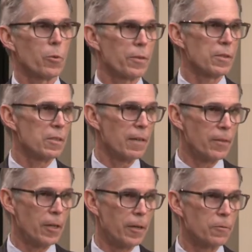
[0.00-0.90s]
more than
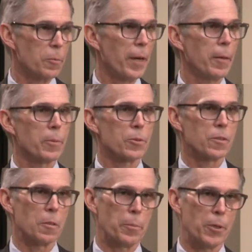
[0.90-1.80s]
700
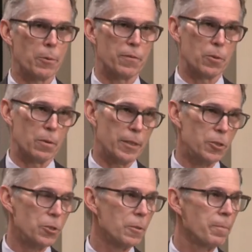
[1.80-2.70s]
papers in the peer-reviewed
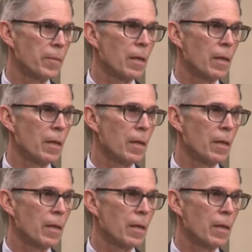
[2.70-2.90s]
literature.